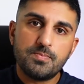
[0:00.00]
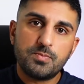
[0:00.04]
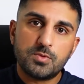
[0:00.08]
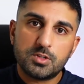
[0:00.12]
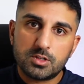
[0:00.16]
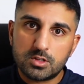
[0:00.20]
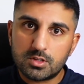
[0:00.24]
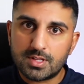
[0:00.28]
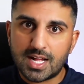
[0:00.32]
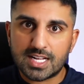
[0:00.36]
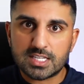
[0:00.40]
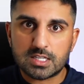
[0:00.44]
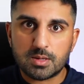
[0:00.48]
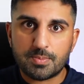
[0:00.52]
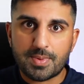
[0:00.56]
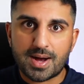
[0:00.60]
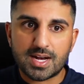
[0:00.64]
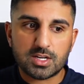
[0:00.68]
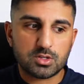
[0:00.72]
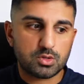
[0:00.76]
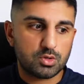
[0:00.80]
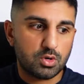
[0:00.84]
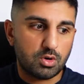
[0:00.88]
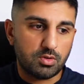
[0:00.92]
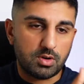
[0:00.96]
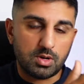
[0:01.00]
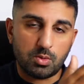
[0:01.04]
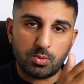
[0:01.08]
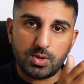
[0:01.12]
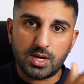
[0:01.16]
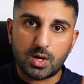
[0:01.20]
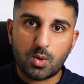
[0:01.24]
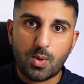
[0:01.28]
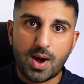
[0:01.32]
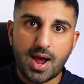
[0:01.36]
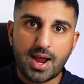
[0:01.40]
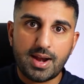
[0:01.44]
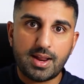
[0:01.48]
So that's the backstory. We
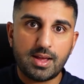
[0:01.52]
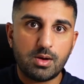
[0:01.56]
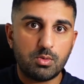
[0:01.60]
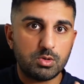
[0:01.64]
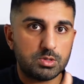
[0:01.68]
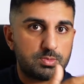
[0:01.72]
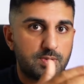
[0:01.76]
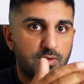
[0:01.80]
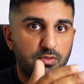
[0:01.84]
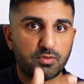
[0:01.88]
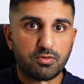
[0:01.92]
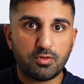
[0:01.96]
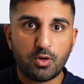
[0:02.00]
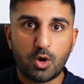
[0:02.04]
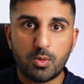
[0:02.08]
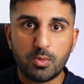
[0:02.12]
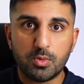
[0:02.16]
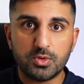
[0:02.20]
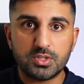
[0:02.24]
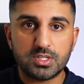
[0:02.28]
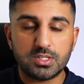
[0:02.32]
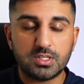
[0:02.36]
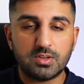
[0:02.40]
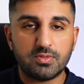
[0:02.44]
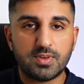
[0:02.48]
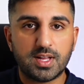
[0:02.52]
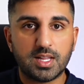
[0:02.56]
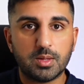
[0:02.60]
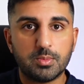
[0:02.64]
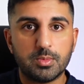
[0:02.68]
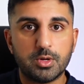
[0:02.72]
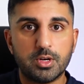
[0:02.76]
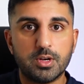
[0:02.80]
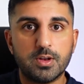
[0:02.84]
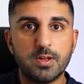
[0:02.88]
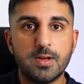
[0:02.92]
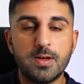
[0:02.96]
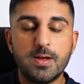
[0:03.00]
acquired it, we spent four months in
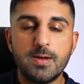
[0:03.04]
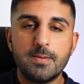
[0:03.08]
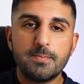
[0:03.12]
development,